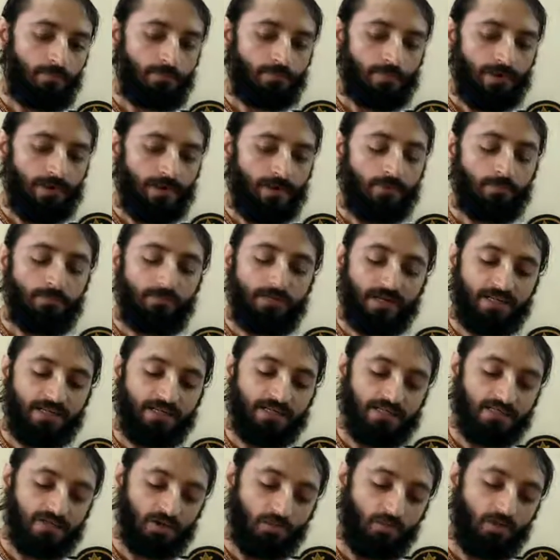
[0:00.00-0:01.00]

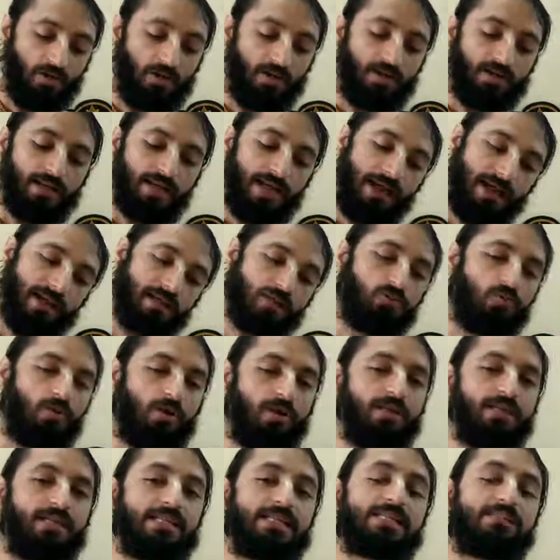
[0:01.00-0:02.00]
Practice the work and
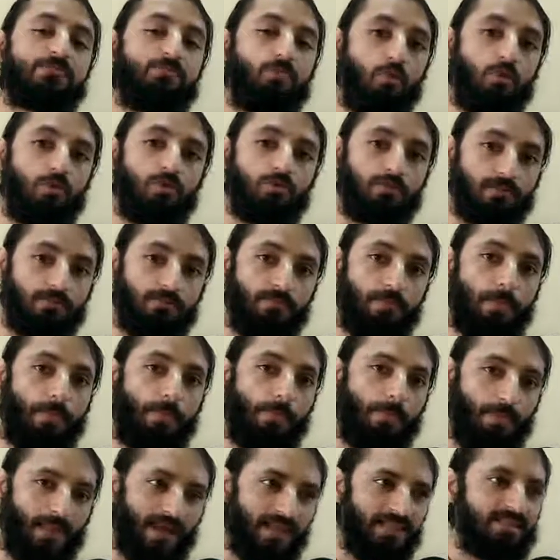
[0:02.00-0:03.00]
qualities both.
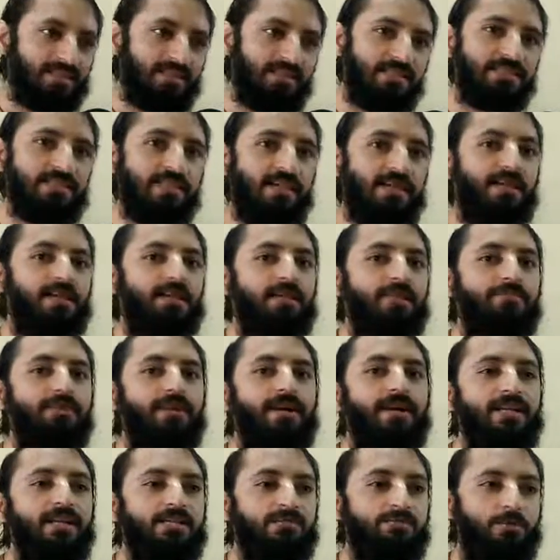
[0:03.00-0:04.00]
Then he is
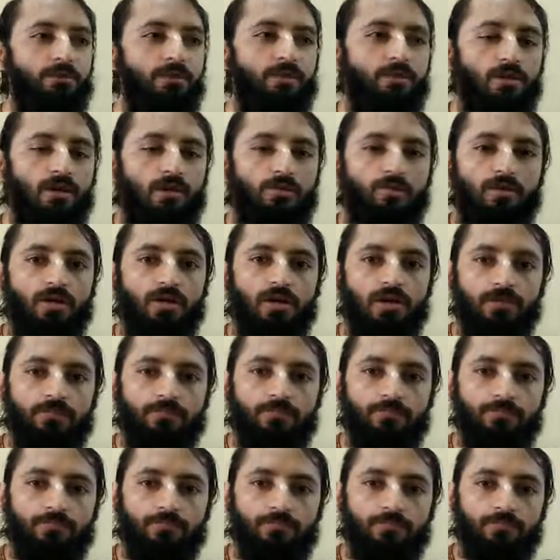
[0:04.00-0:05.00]
identified as particular Varna.
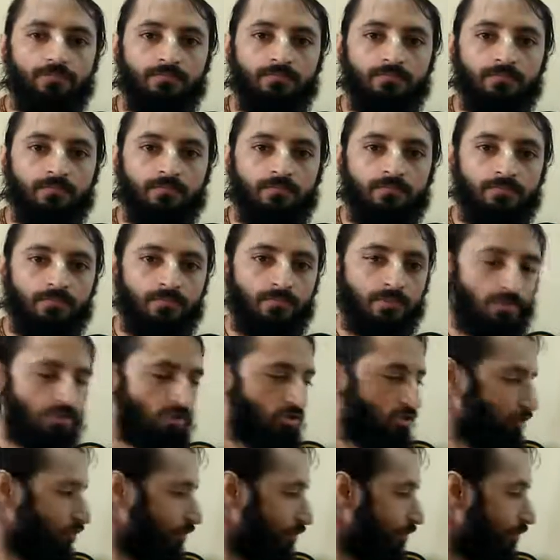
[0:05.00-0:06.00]

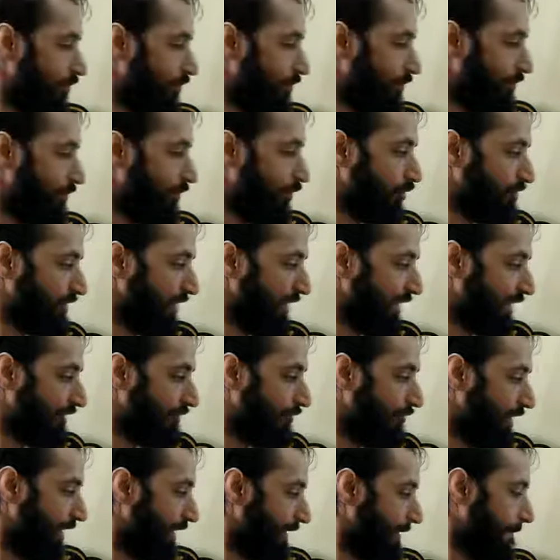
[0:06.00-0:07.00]
So, both are
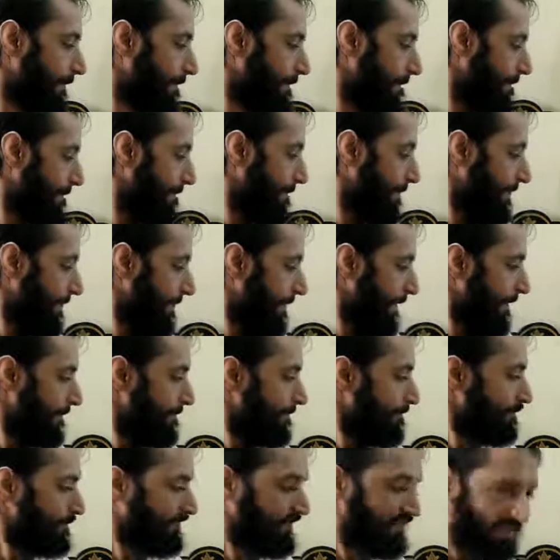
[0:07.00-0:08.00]
required.
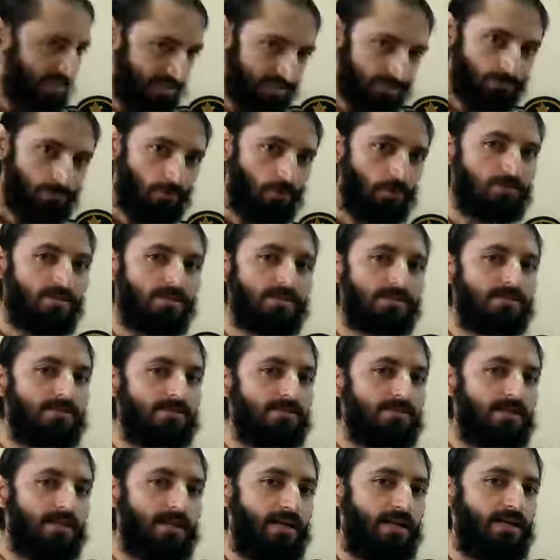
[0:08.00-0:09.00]
This process
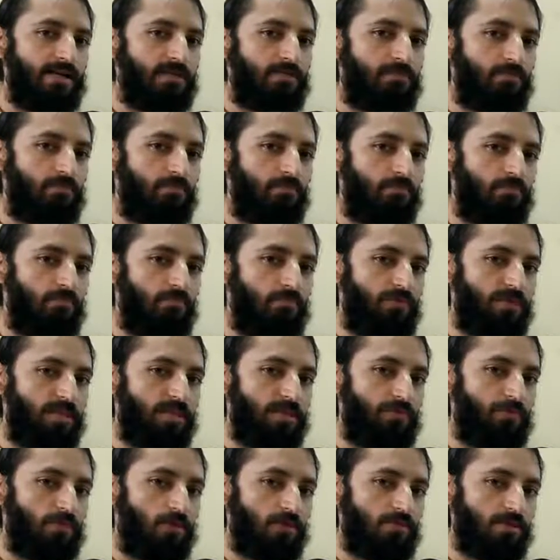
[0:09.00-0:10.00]
is the right
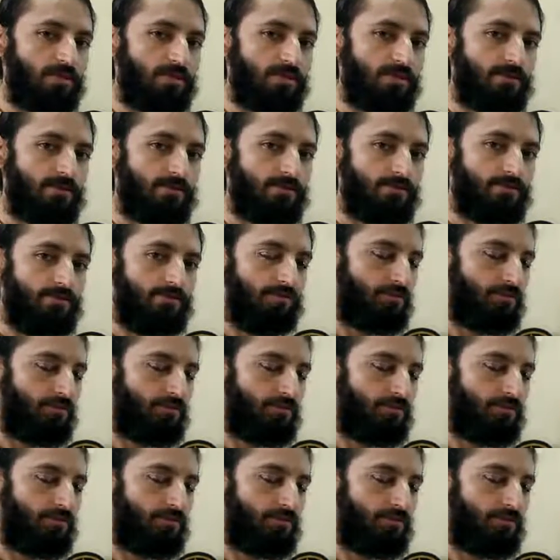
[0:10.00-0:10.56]
Vedic process.